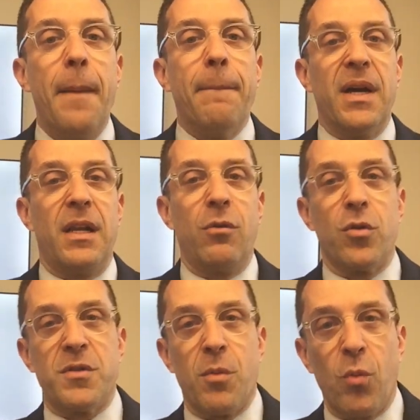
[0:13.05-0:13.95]
Monday
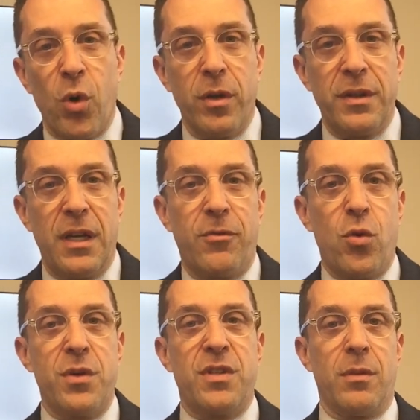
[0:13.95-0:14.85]
was Memorial Day, of
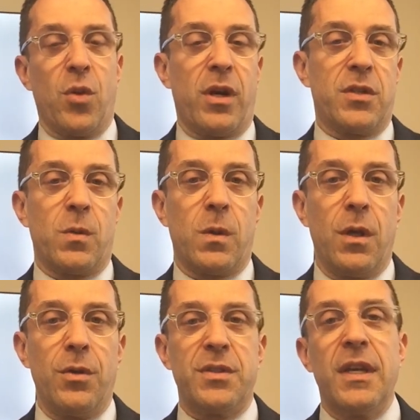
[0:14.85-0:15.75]
course, and the markets were
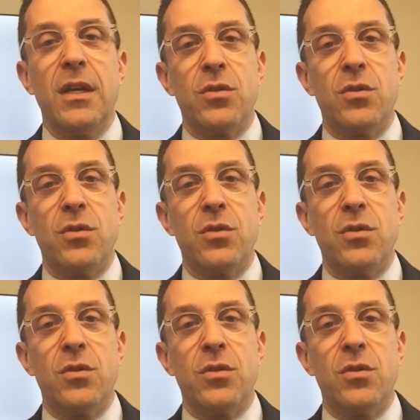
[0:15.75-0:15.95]
closed.